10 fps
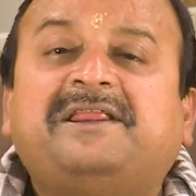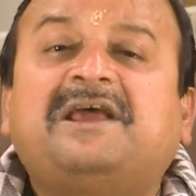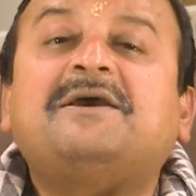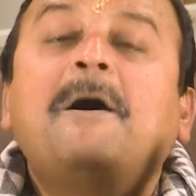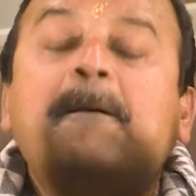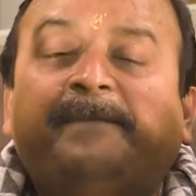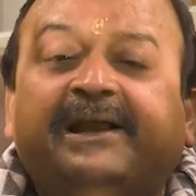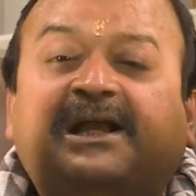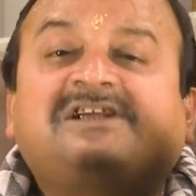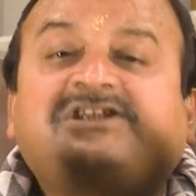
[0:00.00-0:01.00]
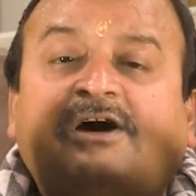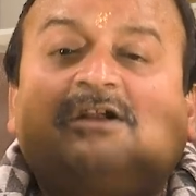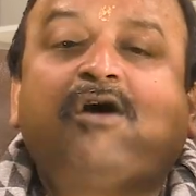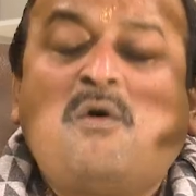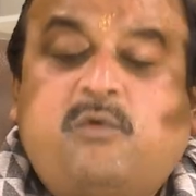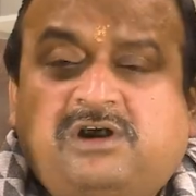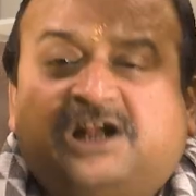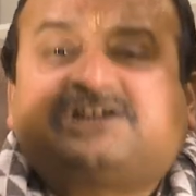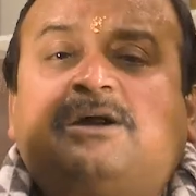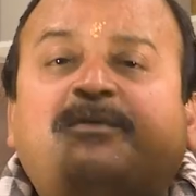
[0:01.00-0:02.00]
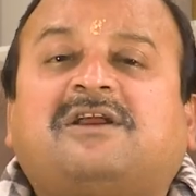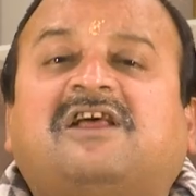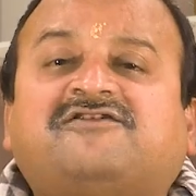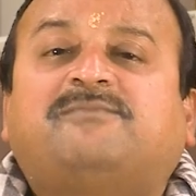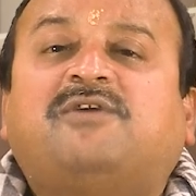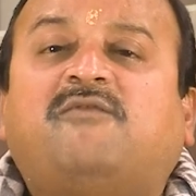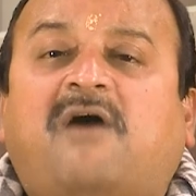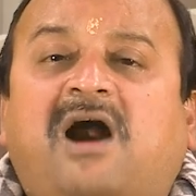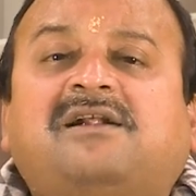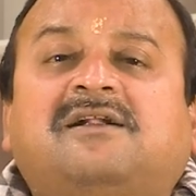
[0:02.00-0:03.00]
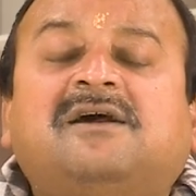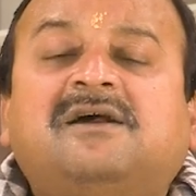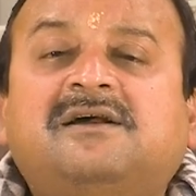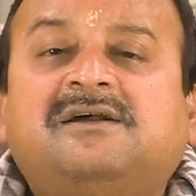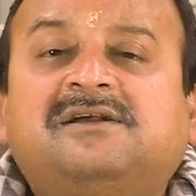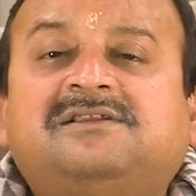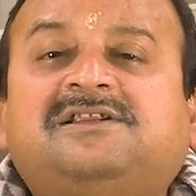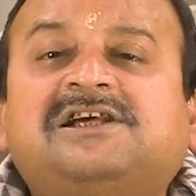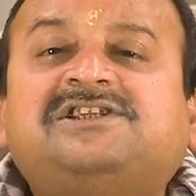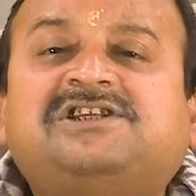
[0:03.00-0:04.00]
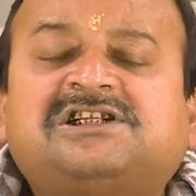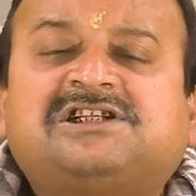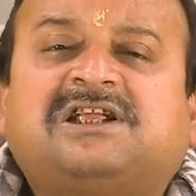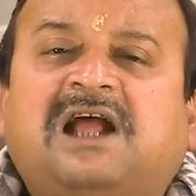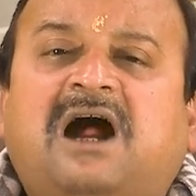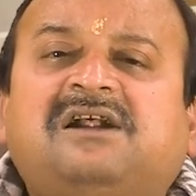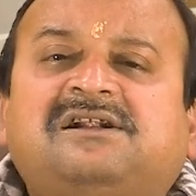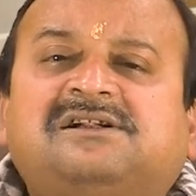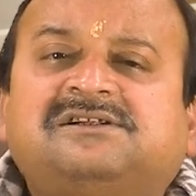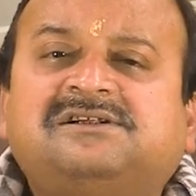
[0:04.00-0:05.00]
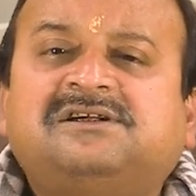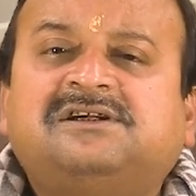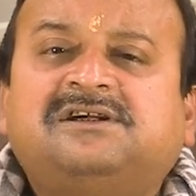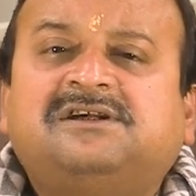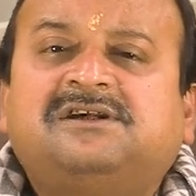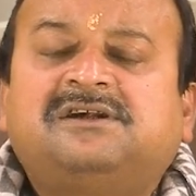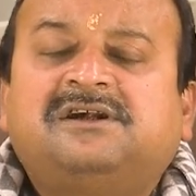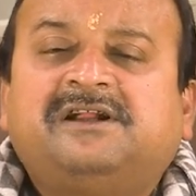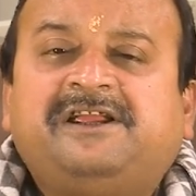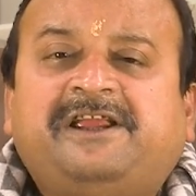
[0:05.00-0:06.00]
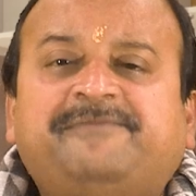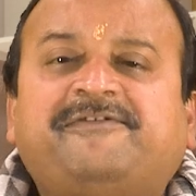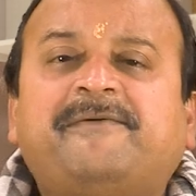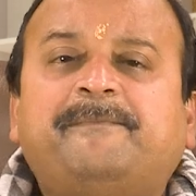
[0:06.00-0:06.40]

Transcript: in a biggest or oldest democracy of the world. They just can't give a